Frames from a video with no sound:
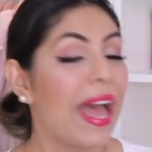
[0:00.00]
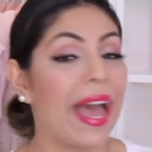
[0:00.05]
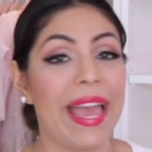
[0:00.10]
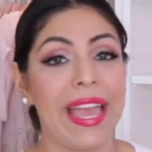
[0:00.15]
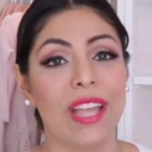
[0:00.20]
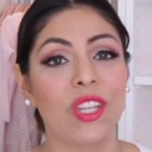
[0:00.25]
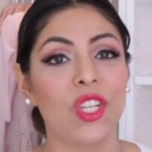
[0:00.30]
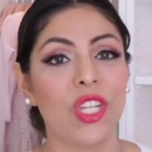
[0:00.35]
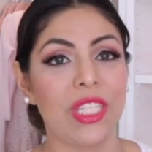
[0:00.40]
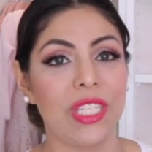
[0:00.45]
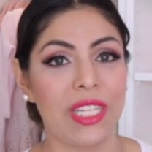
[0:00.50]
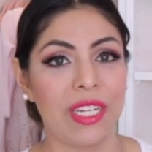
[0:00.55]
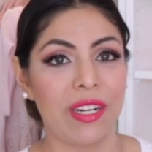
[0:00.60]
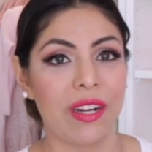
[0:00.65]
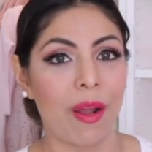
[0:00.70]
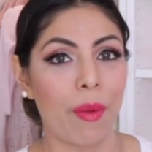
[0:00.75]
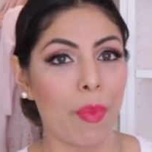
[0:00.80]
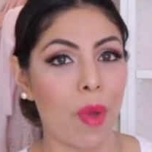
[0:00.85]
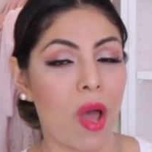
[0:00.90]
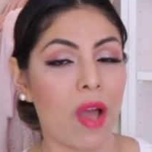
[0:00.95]
I actually did
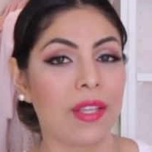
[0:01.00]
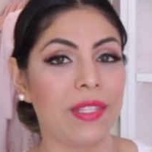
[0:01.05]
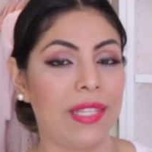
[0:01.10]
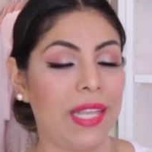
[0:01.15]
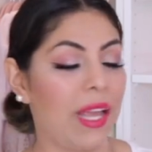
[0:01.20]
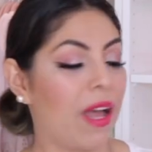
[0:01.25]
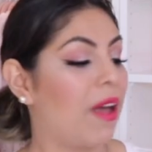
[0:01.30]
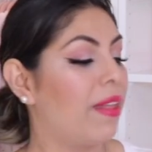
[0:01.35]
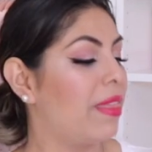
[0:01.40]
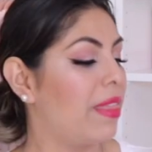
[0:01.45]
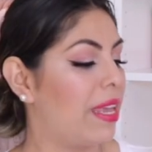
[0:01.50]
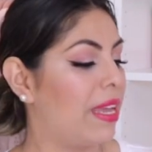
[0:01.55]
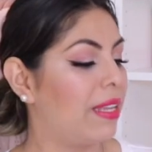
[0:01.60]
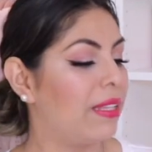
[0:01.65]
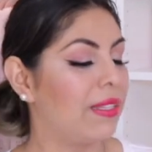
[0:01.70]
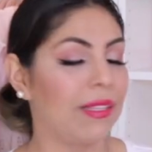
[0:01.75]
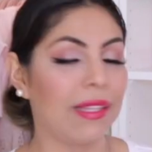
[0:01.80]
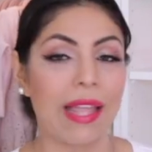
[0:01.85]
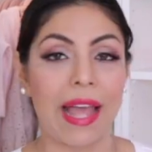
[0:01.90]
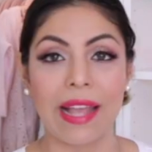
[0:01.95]
an unboxing on
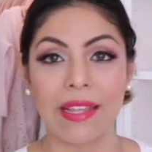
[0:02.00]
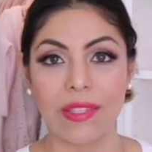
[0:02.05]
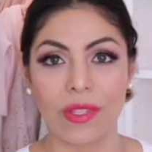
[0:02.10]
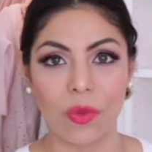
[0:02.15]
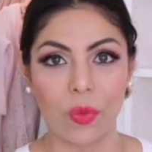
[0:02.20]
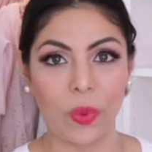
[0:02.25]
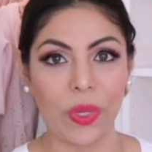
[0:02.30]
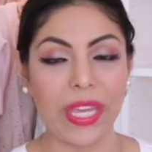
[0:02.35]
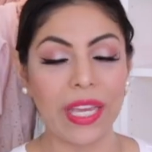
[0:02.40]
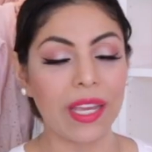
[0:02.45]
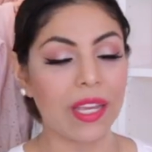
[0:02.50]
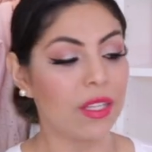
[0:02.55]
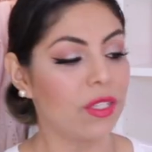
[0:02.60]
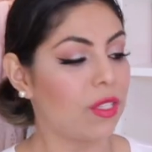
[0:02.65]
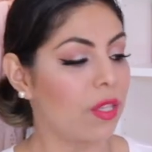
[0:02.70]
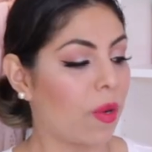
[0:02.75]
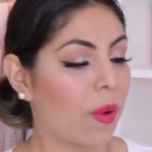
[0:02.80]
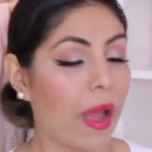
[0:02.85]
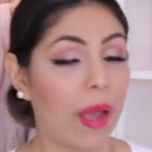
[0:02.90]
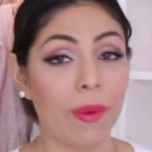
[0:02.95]
this last week,
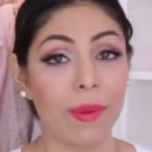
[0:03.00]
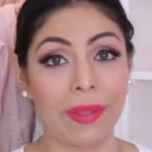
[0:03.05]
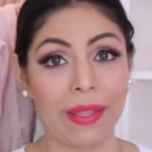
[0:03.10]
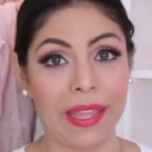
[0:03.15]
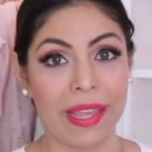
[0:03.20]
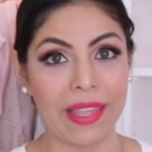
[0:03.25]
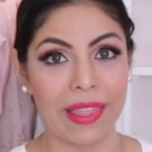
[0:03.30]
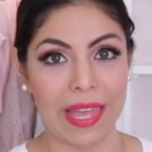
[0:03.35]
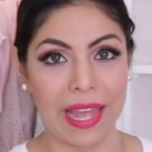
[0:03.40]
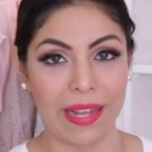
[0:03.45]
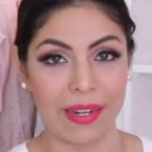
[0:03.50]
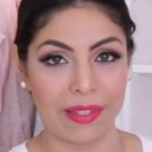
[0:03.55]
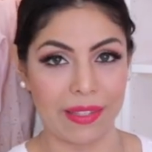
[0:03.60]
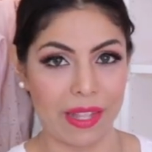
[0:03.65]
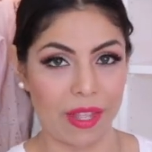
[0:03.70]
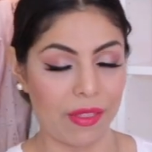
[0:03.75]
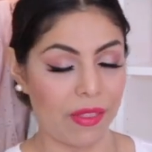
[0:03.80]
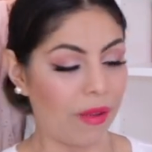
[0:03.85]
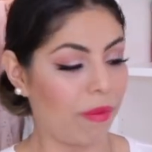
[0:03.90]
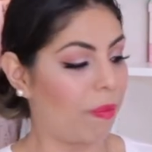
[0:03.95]
so I will link that
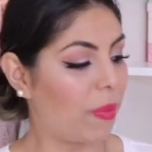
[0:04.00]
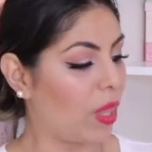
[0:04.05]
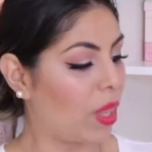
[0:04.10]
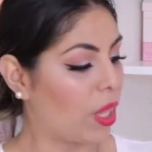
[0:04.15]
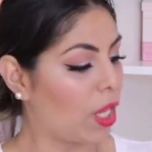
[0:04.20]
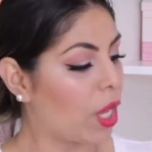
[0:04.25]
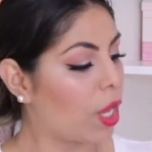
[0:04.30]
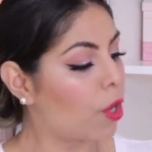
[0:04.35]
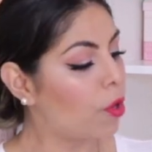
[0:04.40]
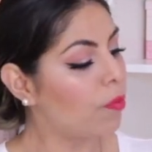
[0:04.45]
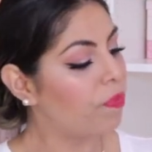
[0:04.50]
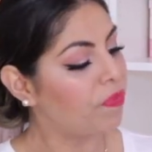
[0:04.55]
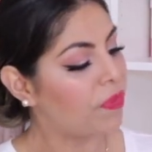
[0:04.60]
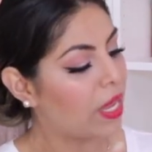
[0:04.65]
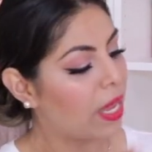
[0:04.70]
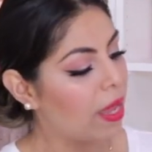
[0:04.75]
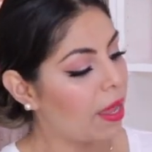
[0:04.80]
down there below.